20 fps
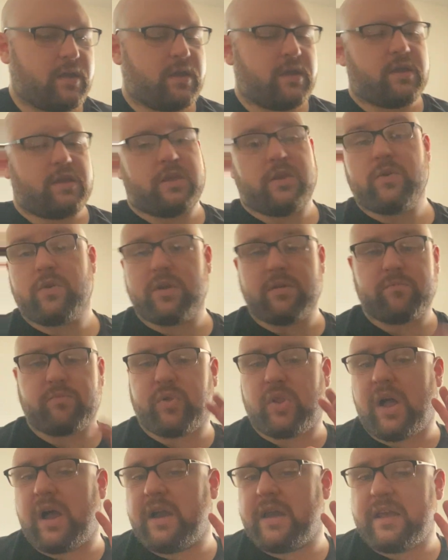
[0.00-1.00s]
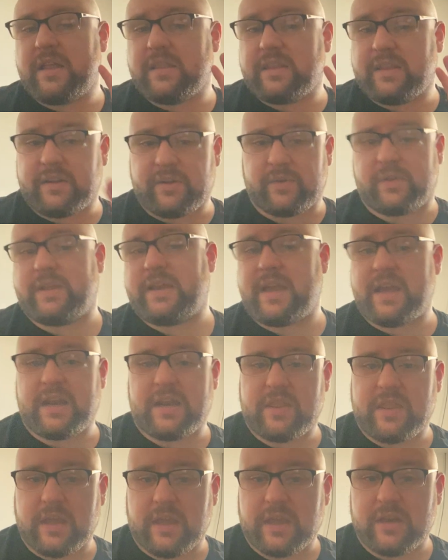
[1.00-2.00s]
You can plug literally
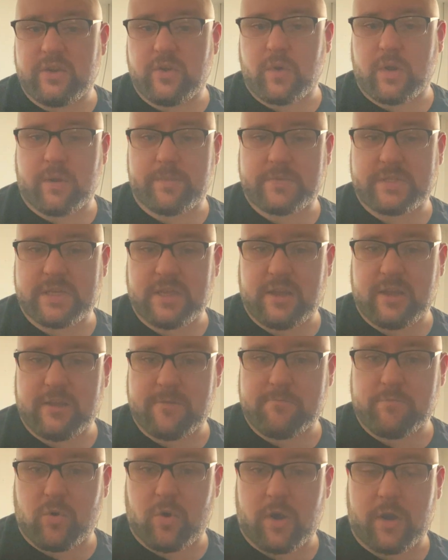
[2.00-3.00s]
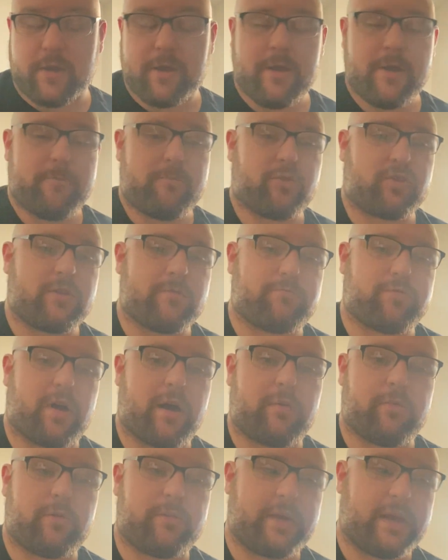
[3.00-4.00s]
anything into an Obsidian board, but the
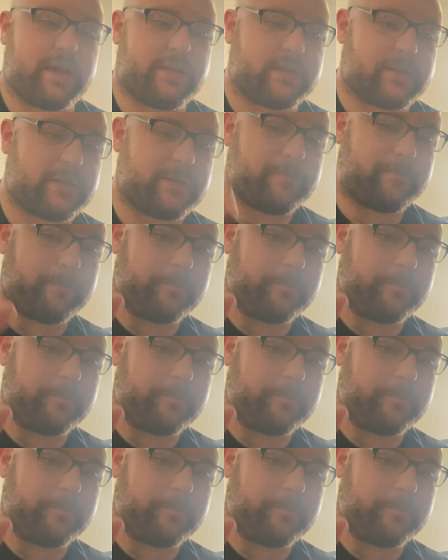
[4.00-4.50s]
problem is,